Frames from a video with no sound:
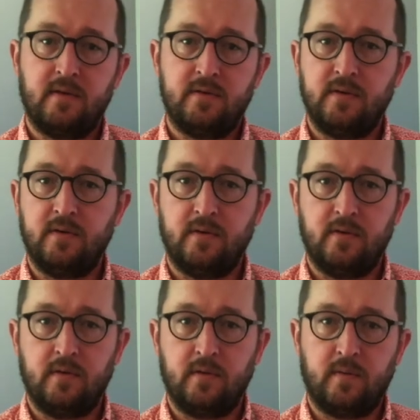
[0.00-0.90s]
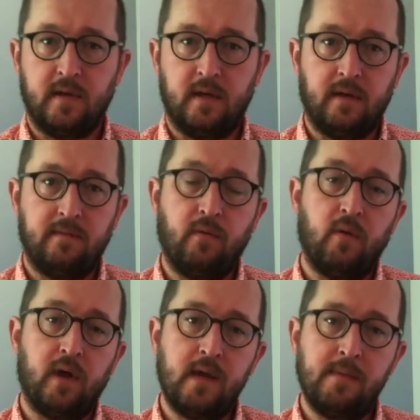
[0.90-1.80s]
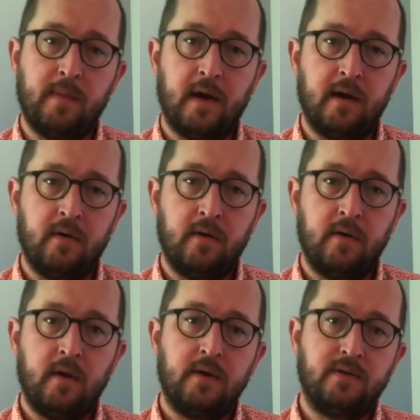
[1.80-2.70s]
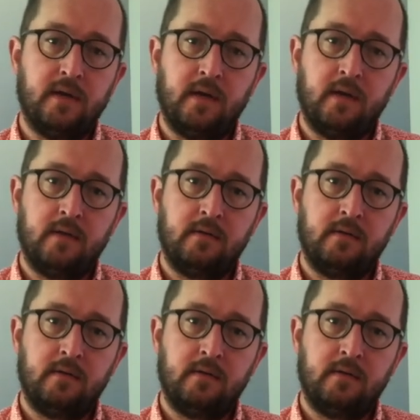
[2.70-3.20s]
2, 3, 4, E minor, G,